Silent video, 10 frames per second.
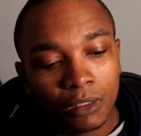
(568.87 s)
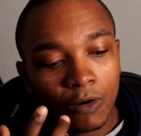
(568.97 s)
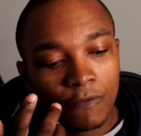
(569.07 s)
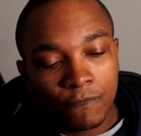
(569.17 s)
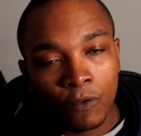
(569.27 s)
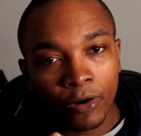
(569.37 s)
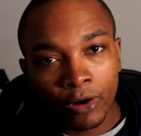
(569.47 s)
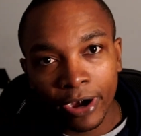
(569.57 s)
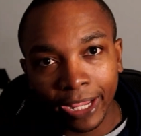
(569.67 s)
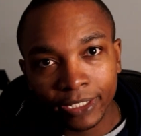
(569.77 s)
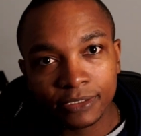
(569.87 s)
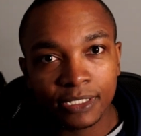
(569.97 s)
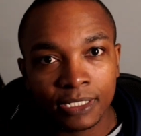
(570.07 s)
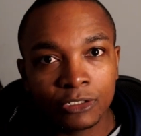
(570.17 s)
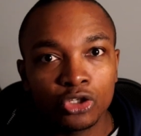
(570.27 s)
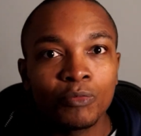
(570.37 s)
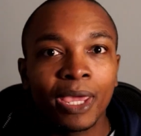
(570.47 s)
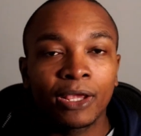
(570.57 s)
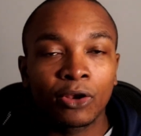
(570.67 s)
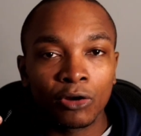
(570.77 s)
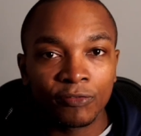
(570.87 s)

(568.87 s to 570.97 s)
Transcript: for a racket, and you make a lot of